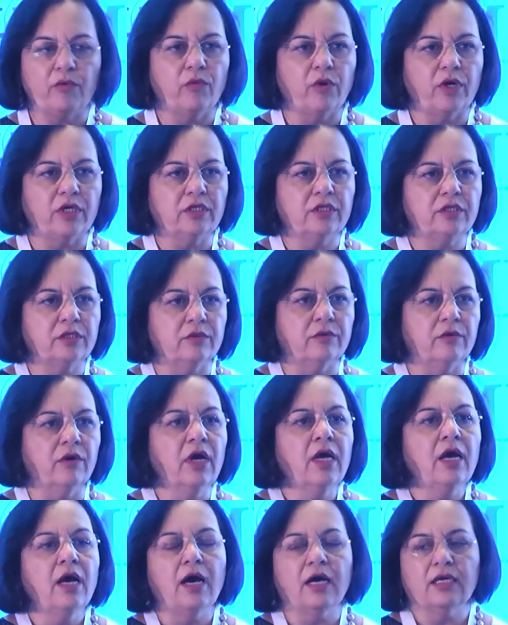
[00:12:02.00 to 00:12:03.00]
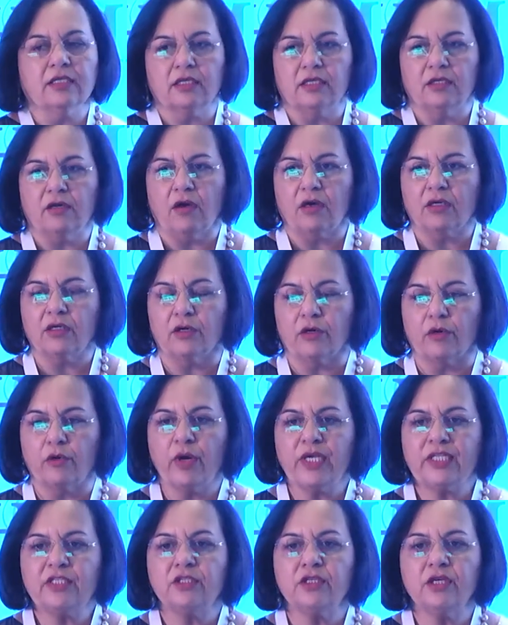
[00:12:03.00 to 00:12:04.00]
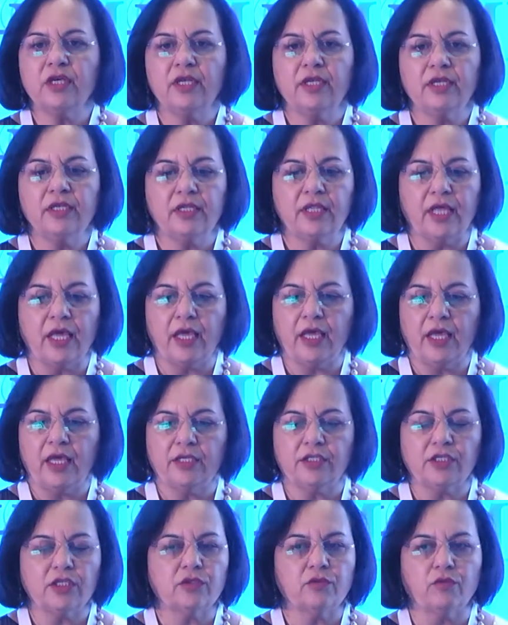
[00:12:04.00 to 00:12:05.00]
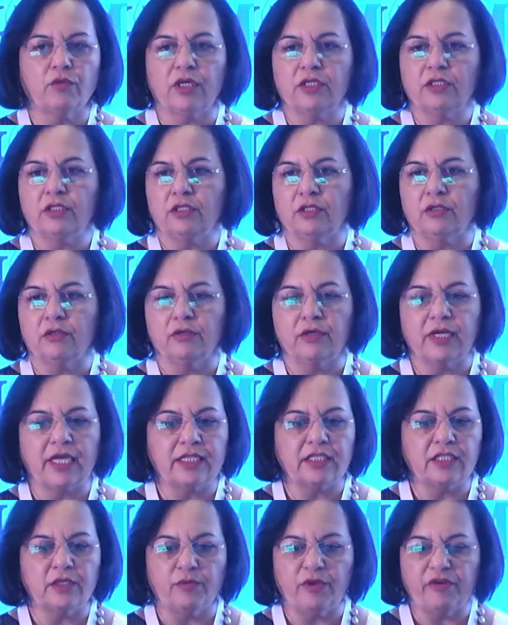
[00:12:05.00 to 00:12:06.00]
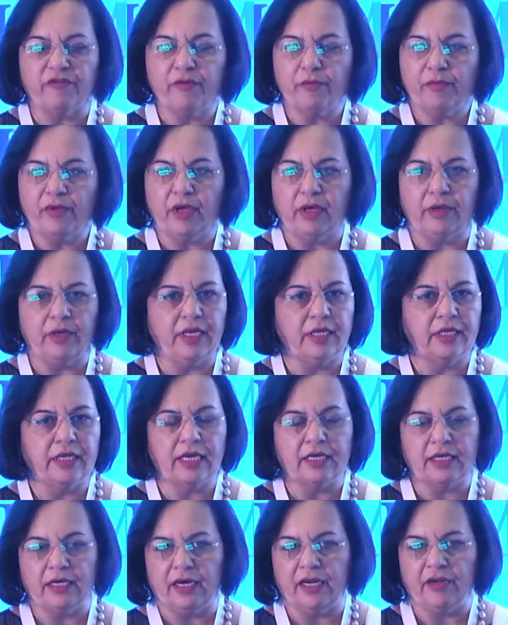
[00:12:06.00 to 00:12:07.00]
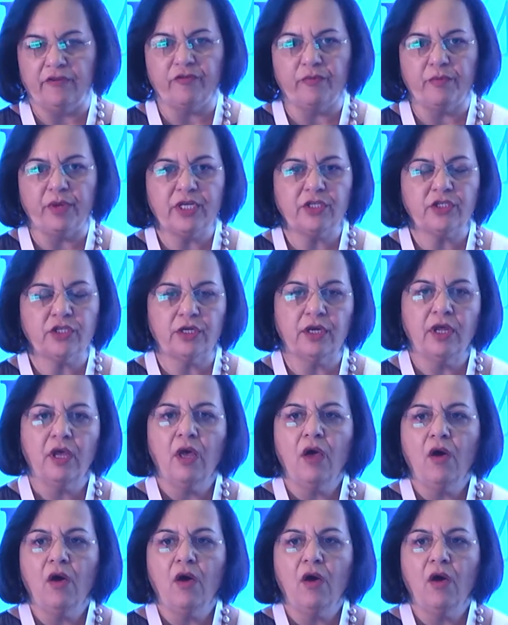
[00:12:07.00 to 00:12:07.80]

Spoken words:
want to ask a doctor a question, they just want to get some information,